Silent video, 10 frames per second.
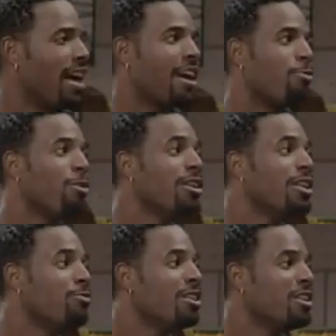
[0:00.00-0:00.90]
I got
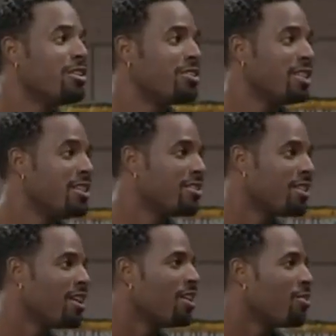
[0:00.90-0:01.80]
really, really good
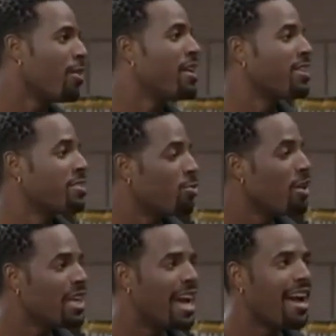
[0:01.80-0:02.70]
seats. Right next to
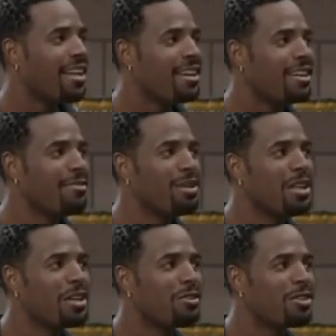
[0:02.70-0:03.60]
Woody Allen,
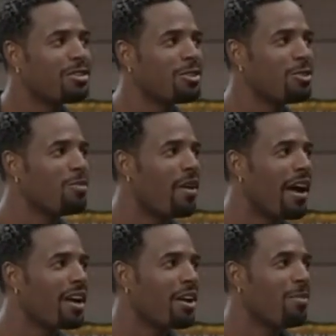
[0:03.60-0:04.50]
Billy Crystal,
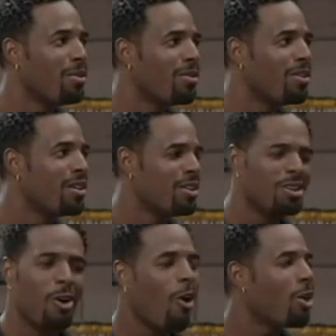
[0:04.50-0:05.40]
Bryant Gumbel.
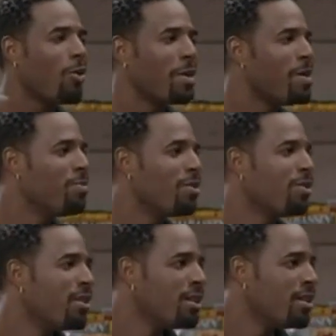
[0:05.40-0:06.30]
You know, all the white people.
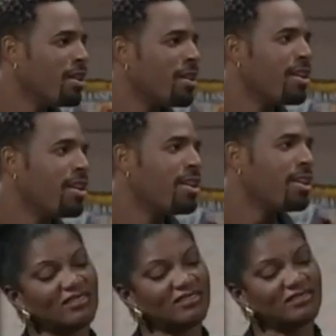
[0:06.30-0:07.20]

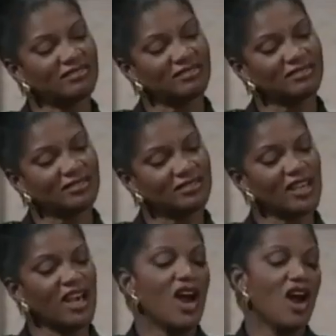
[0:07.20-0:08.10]

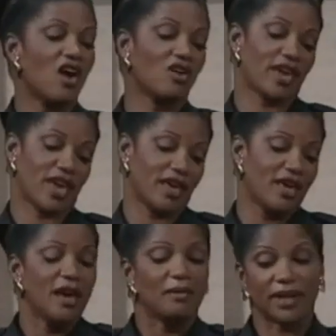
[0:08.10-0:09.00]
Oh. okay,
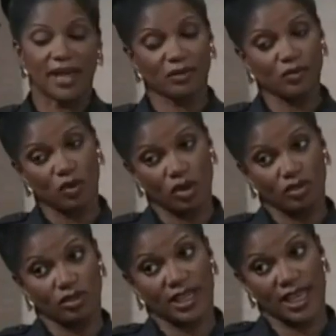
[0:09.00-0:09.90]
but I have to warn
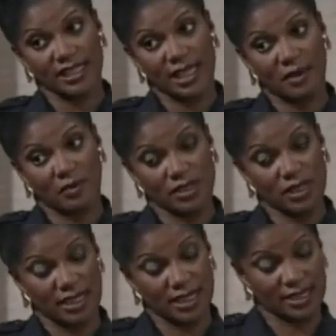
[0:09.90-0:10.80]
you, the last time I went
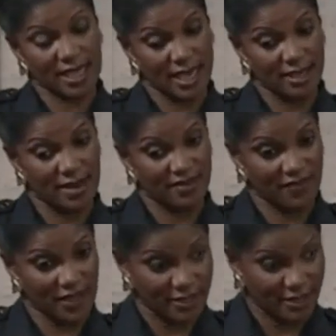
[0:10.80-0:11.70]
to Knicks game, I
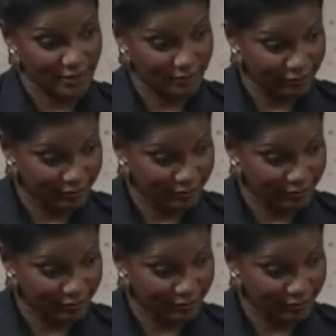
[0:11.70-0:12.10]
fainted.